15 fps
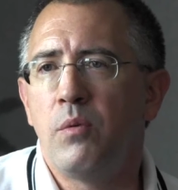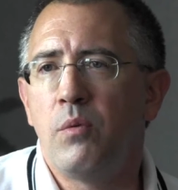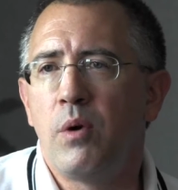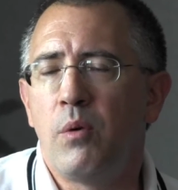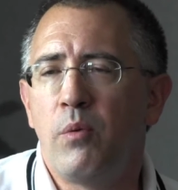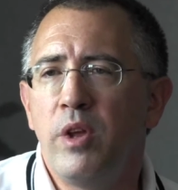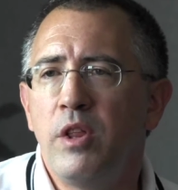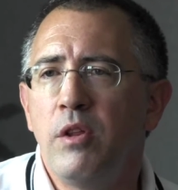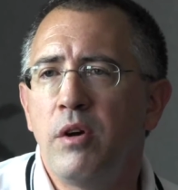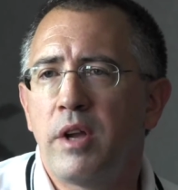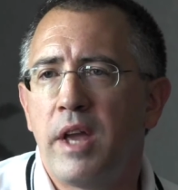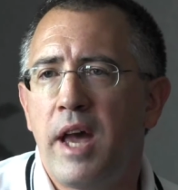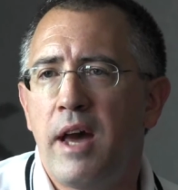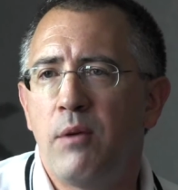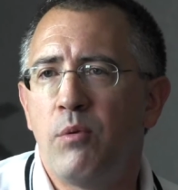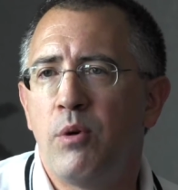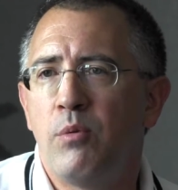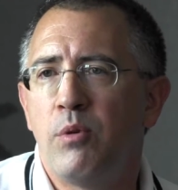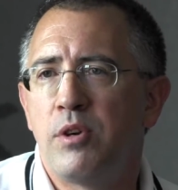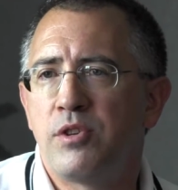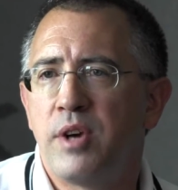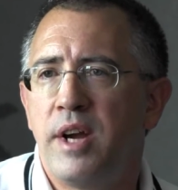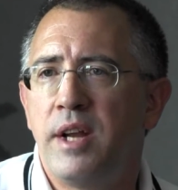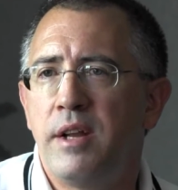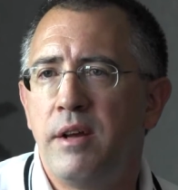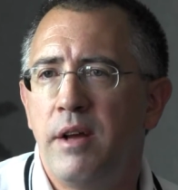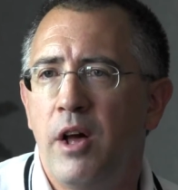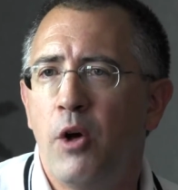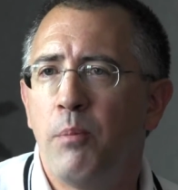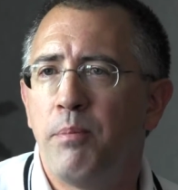what we look at when we're trying
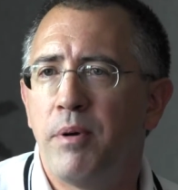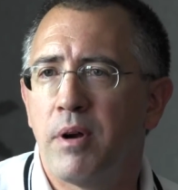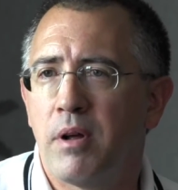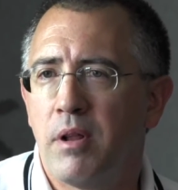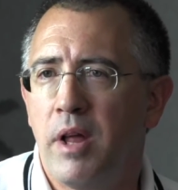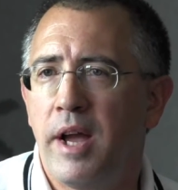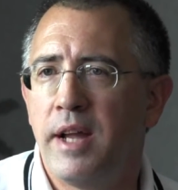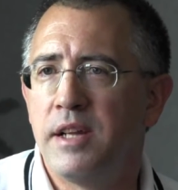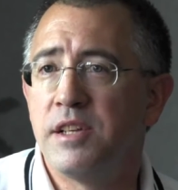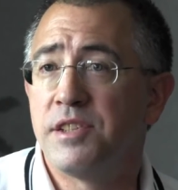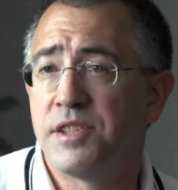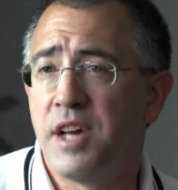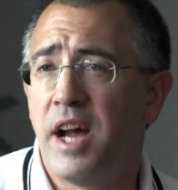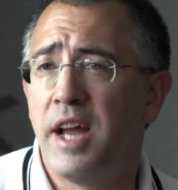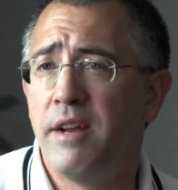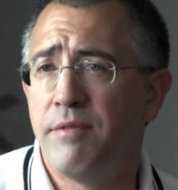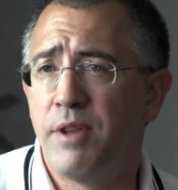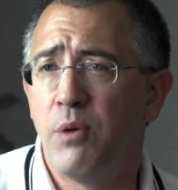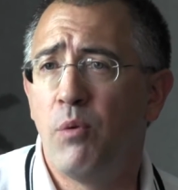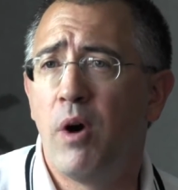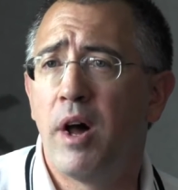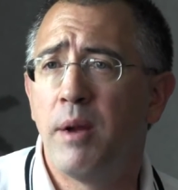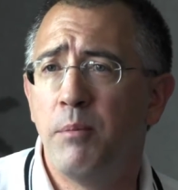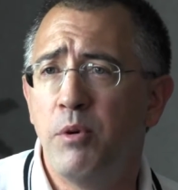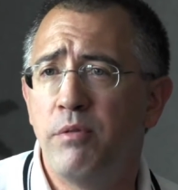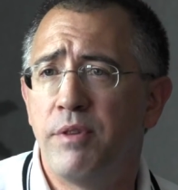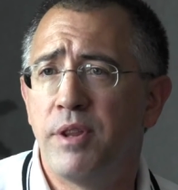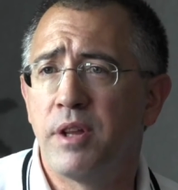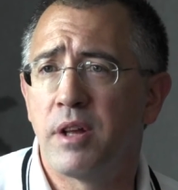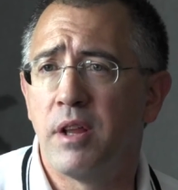to help a client decide if they want to
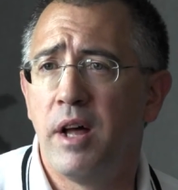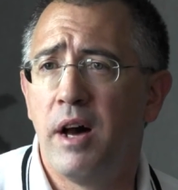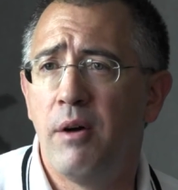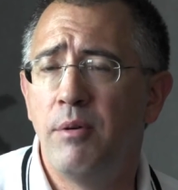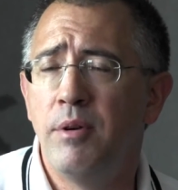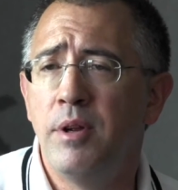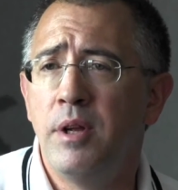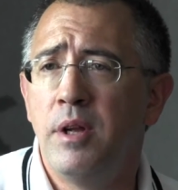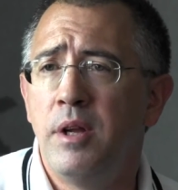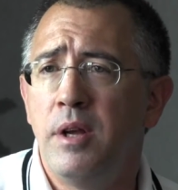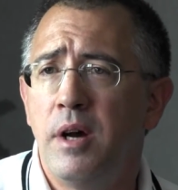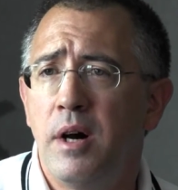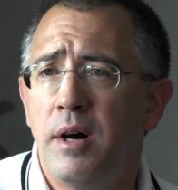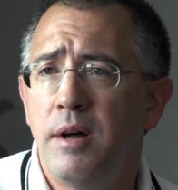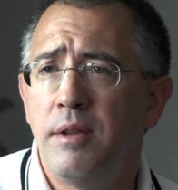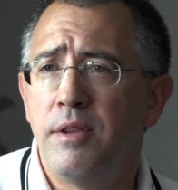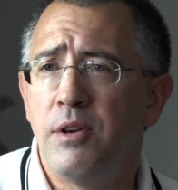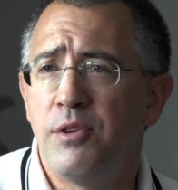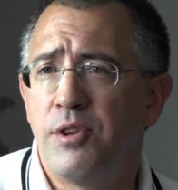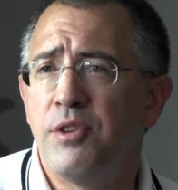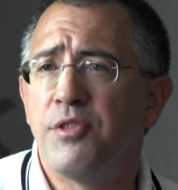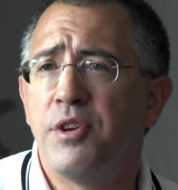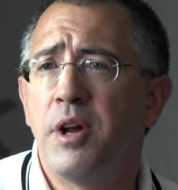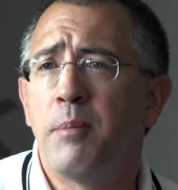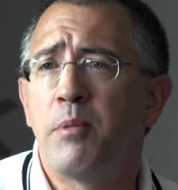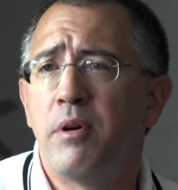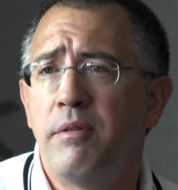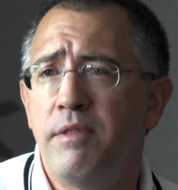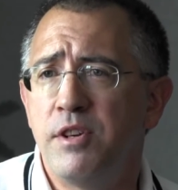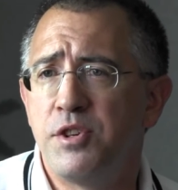move to the cloud, there's a
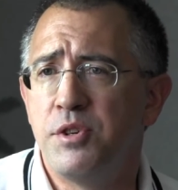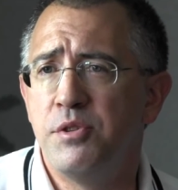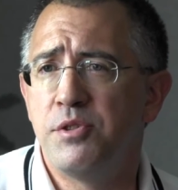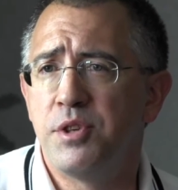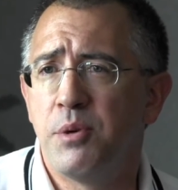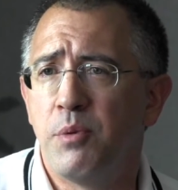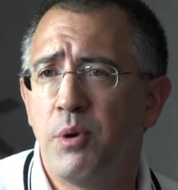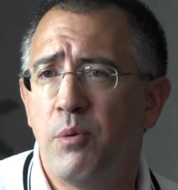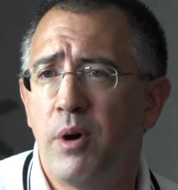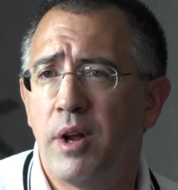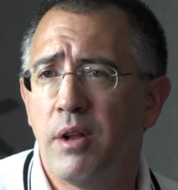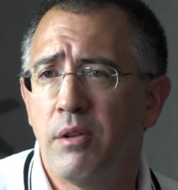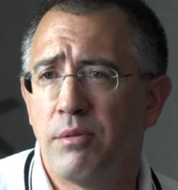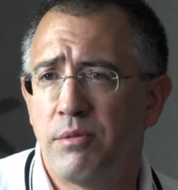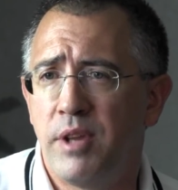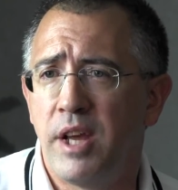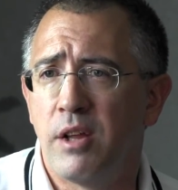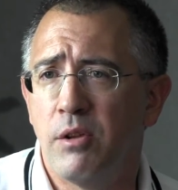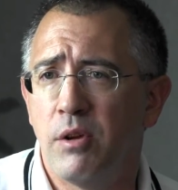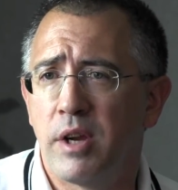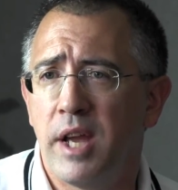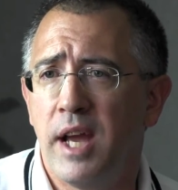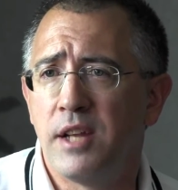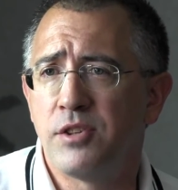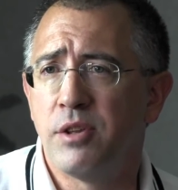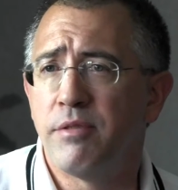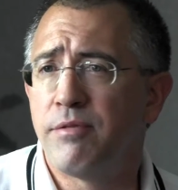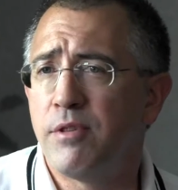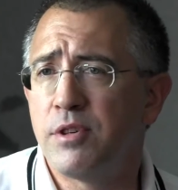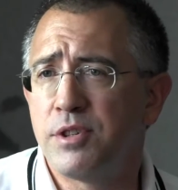number of issues that we want to take a look
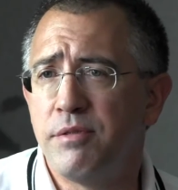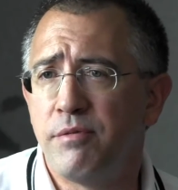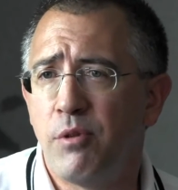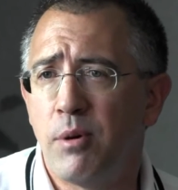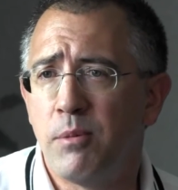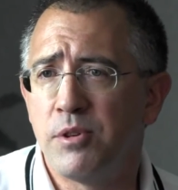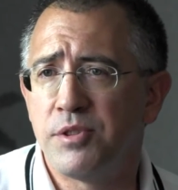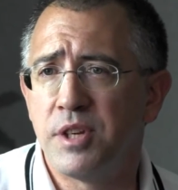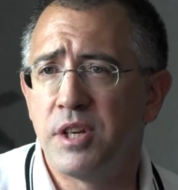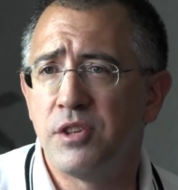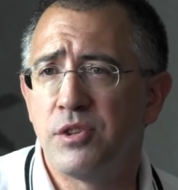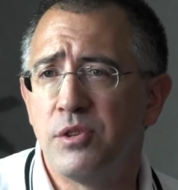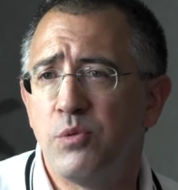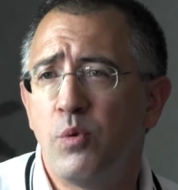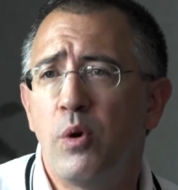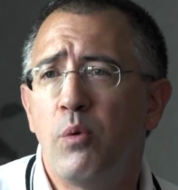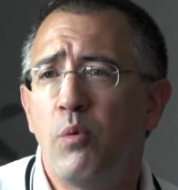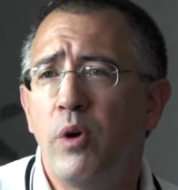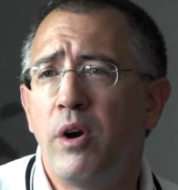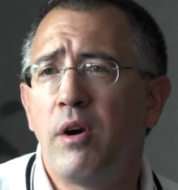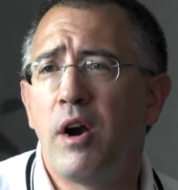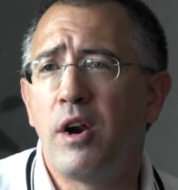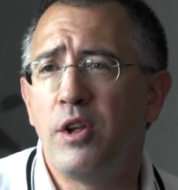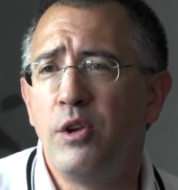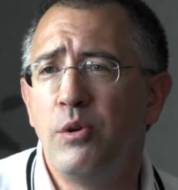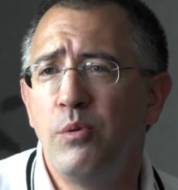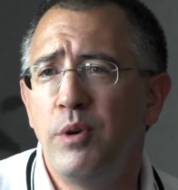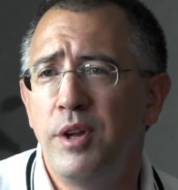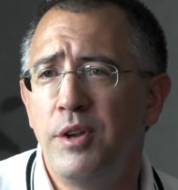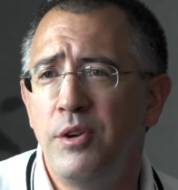at. So the first and foremost thing is, where are
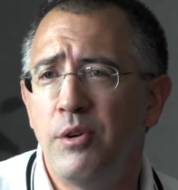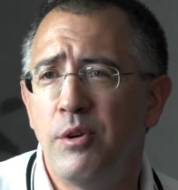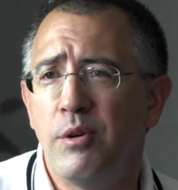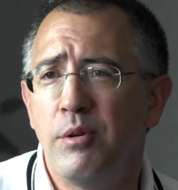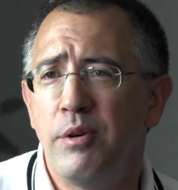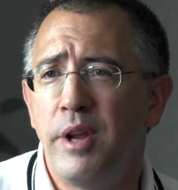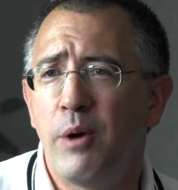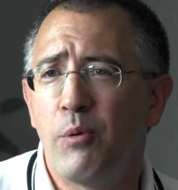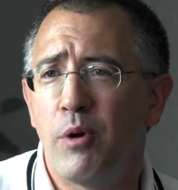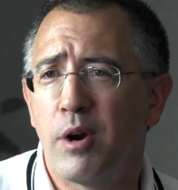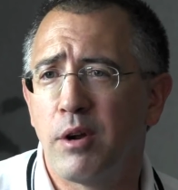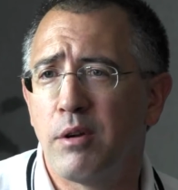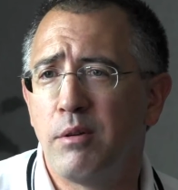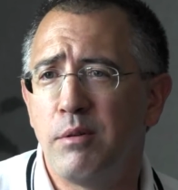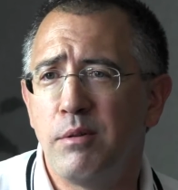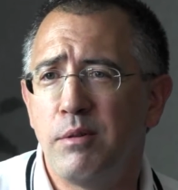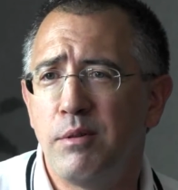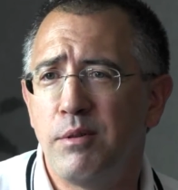you in your network